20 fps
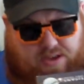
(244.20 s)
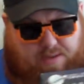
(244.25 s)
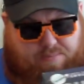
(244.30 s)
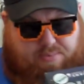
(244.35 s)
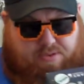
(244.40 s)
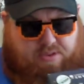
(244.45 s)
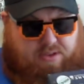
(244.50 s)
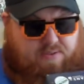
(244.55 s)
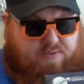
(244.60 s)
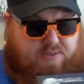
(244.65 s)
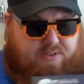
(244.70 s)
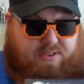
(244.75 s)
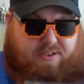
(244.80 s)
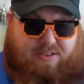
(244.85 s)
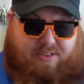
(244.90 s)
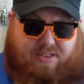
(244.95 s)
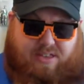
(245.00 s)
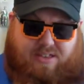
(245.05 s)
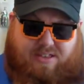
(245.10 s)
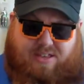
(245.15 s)
I believe this
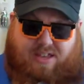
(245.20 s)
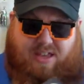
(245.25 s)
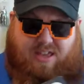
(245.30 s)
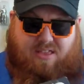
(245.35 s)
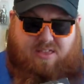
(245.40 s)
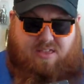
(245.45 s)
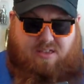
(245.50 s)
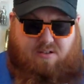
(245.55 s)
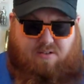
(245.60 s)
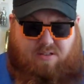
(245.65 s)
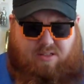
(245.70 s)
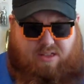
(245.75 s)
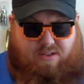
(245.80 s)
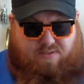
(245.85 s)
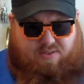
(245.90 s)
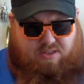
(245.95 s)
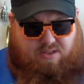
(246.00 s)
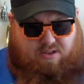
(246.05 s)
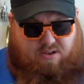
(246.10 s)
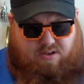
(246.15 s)
is the 10th or
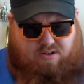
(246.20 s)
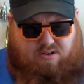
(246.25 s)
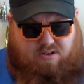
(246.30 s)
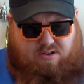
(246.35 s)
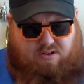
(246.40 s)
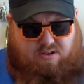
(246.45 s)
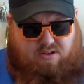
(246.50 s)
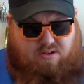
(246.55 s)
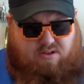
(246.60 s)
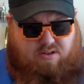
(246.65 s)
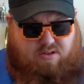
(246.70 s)
11th Doctor.